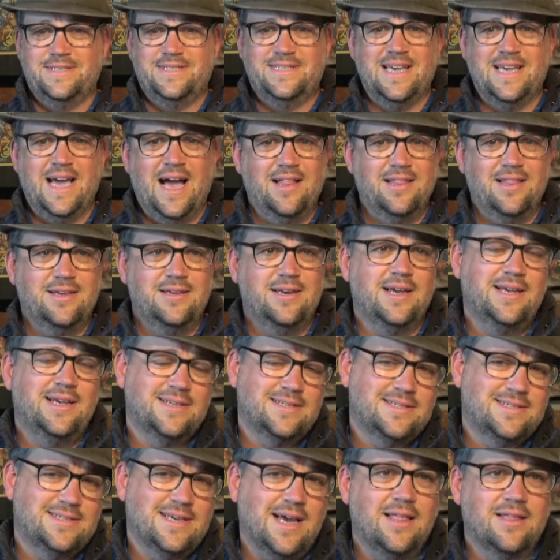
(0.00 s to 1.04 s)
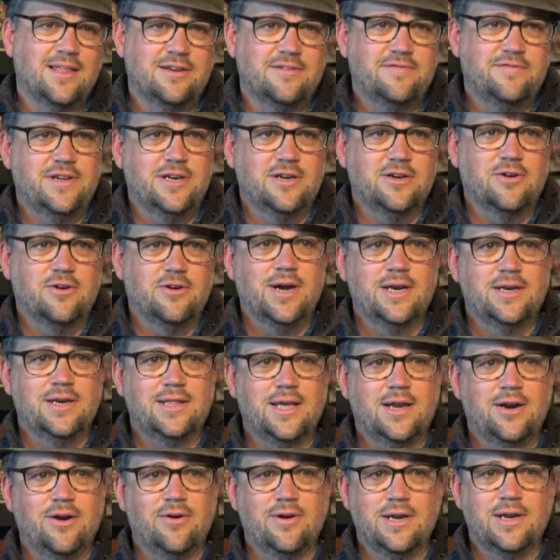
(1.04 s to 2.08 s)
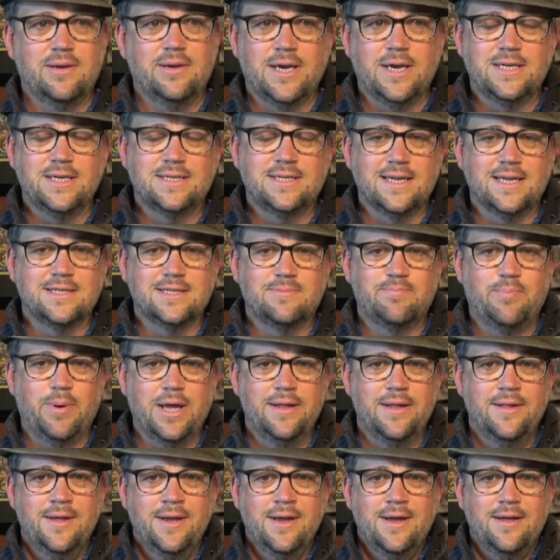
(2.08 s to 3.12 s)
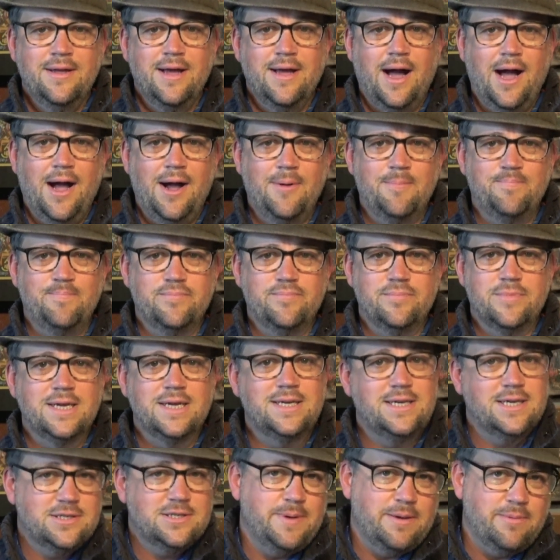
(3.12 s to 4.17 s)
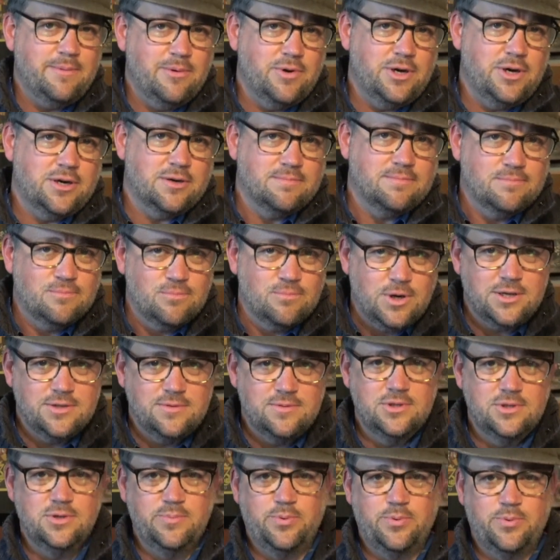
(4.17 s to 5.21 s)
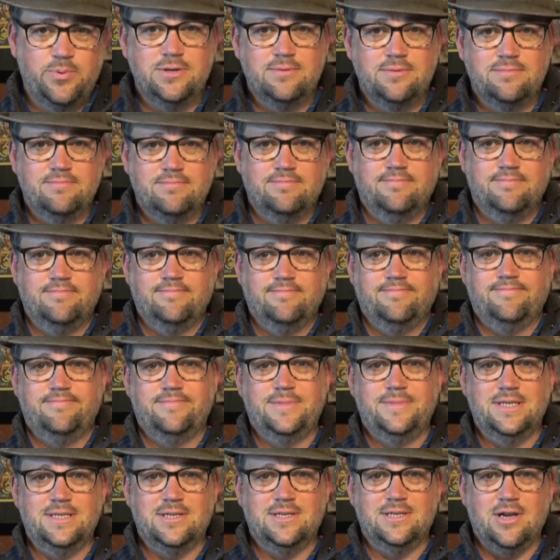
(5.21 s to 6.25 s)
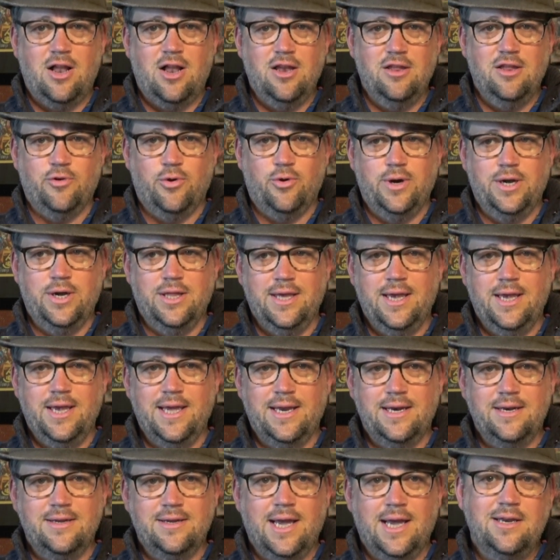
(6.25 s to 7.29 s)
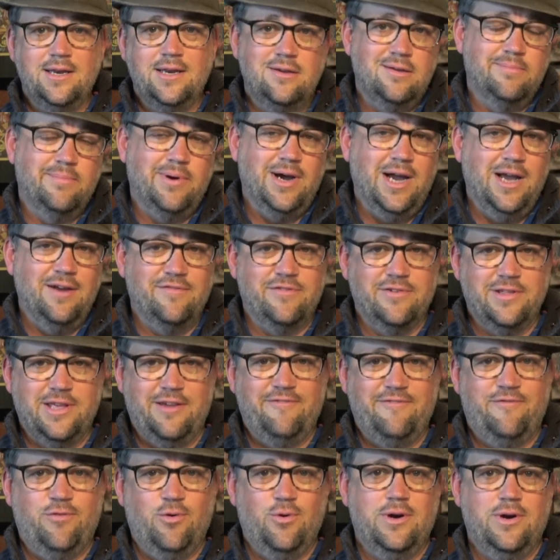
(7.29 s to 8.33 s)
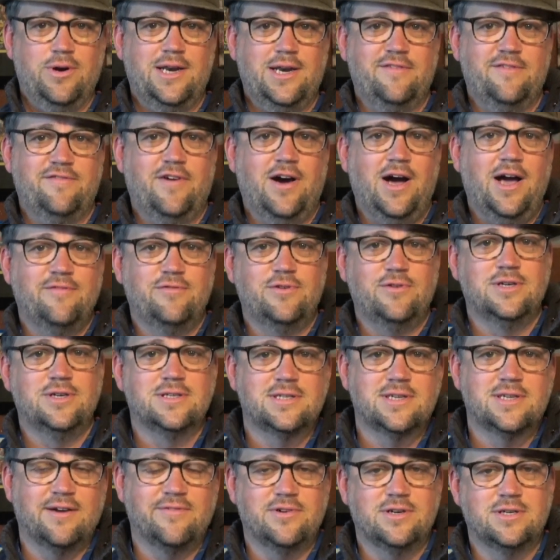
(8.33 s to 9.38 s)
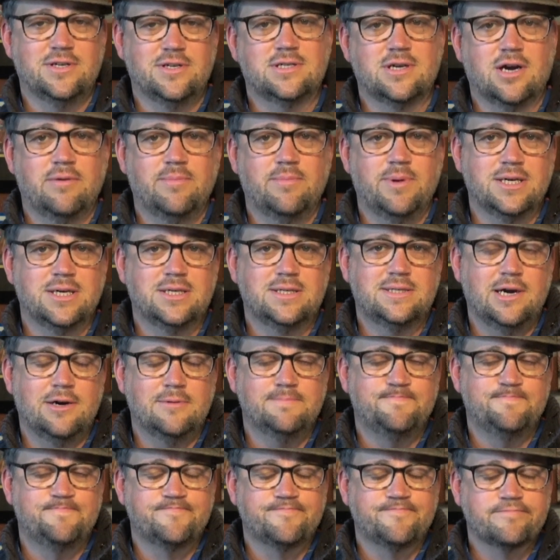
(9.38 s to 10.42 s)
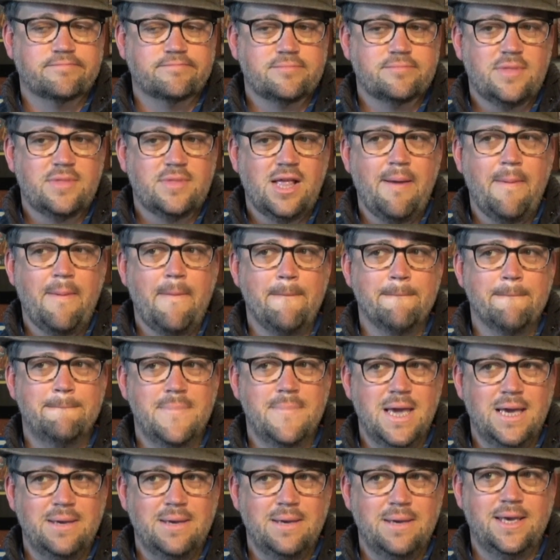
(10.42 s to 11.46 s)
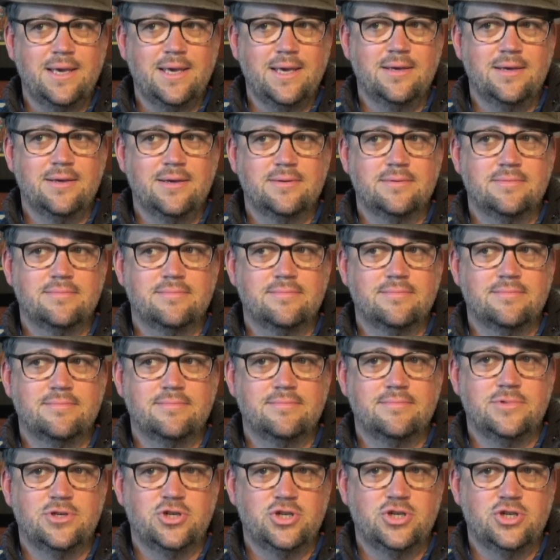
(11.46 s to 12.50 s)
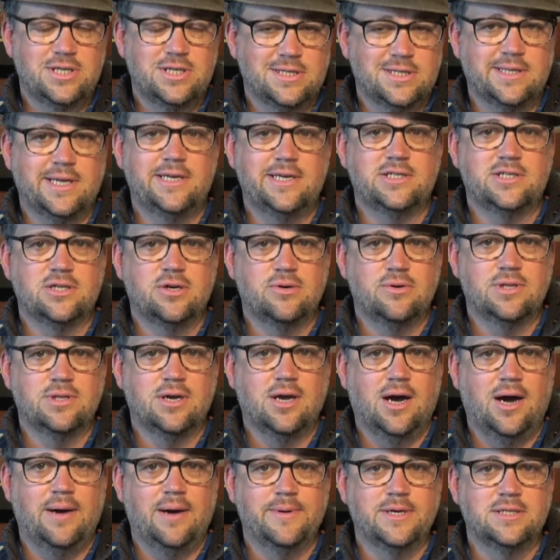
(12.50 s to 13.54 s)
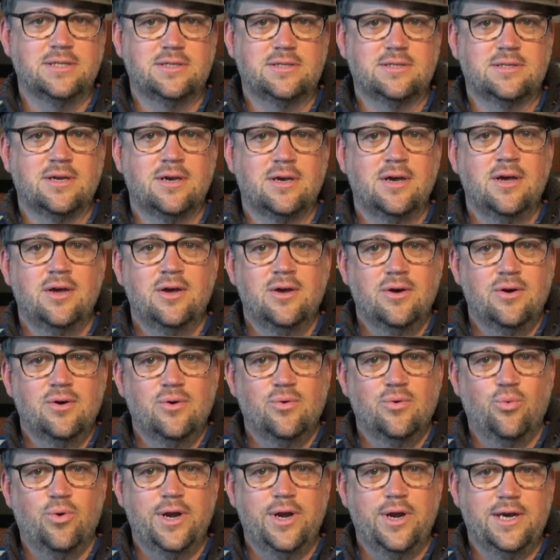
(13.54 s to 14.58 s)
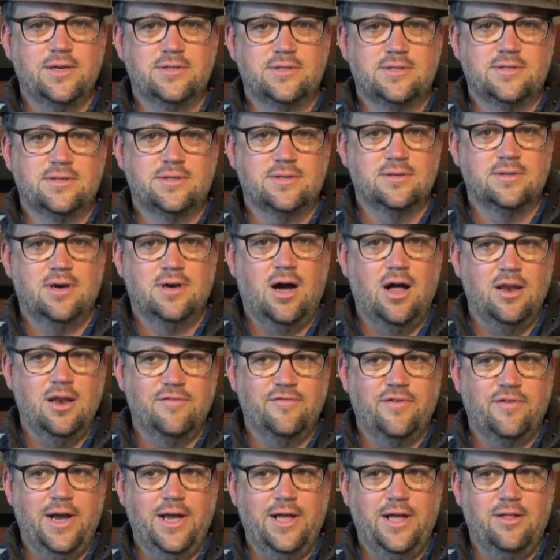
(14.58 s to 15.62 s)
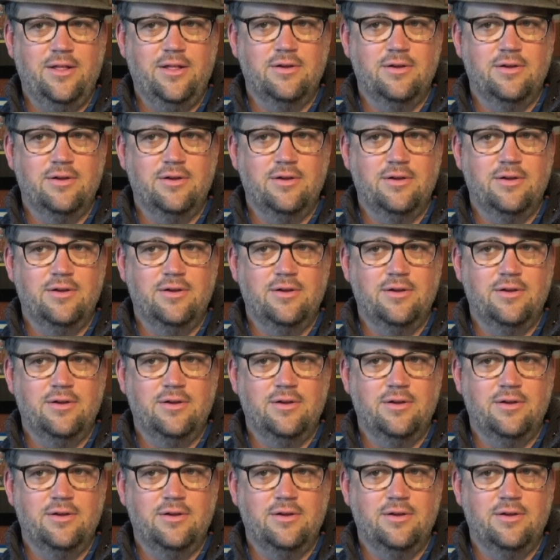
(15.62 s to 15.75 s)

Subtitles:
salad? I guess salad vinaigrette, that already makes sense, but it does make me wonder, what else would you put this olive oil in? And you can buy it for like $4.95, we discovered at Starbucks. So maybe you should just let us know in the comments what else olive